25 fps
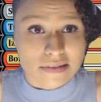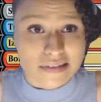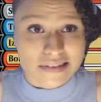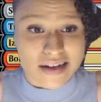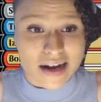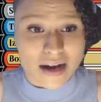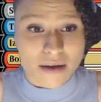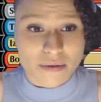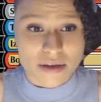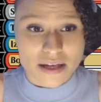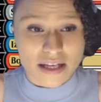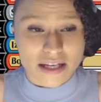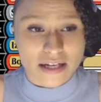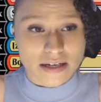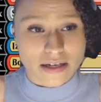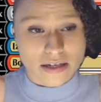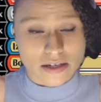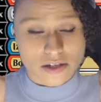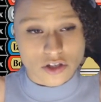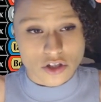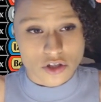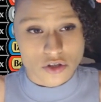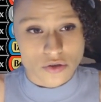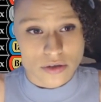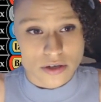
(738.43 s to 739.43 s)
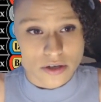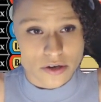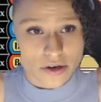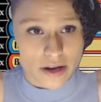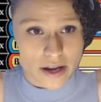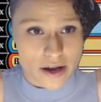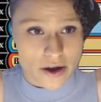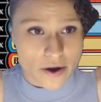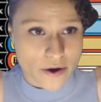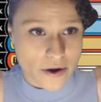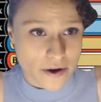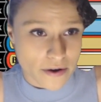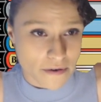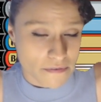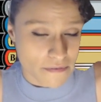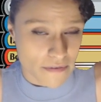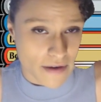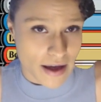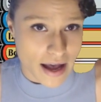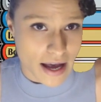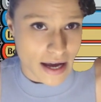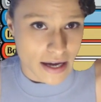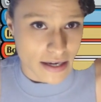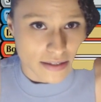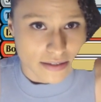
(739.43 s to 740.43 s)
I mean, destroy target
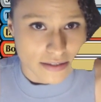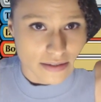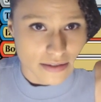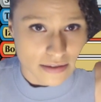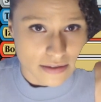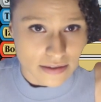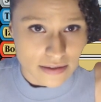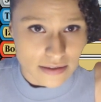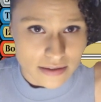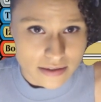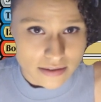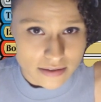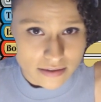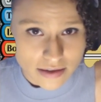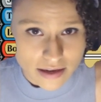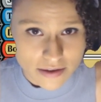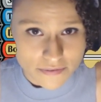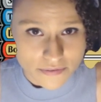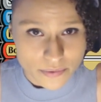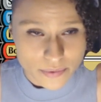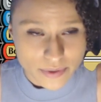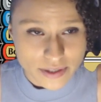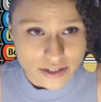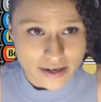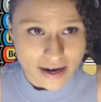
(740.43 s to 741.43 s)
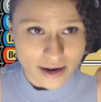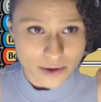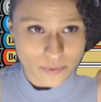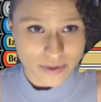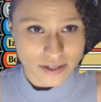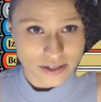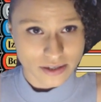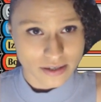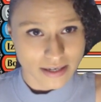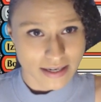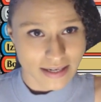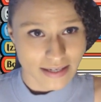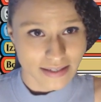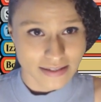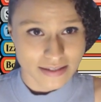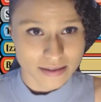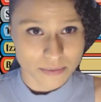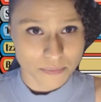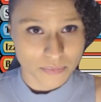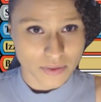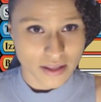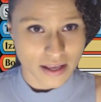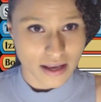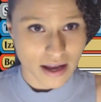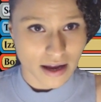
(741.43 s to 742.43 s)
artifact. If I wish it hit
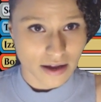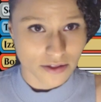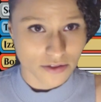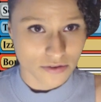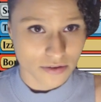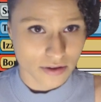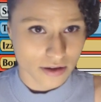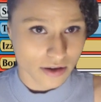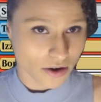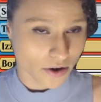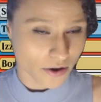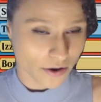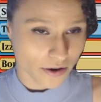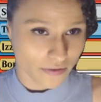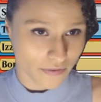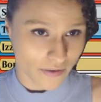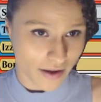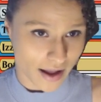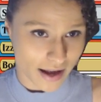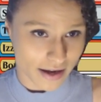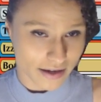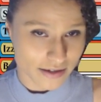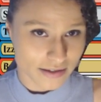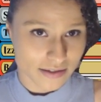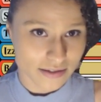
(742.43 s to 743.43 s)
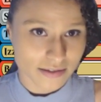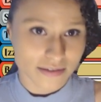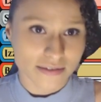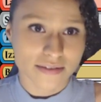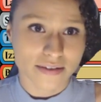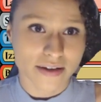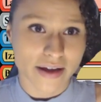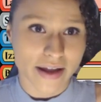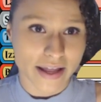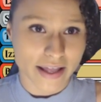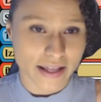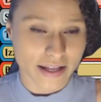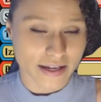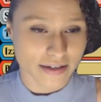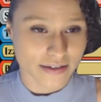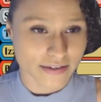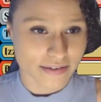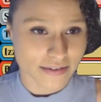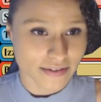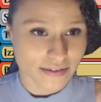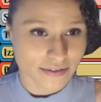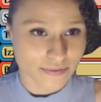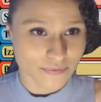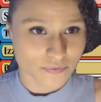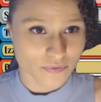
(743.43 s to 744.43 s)
something other than artifact
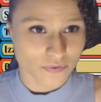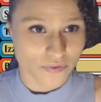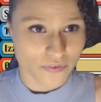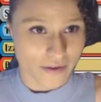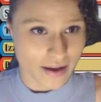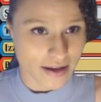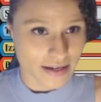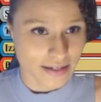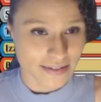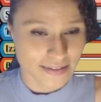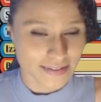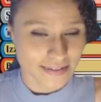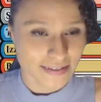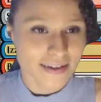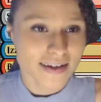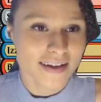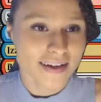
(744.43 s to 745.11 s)
and face.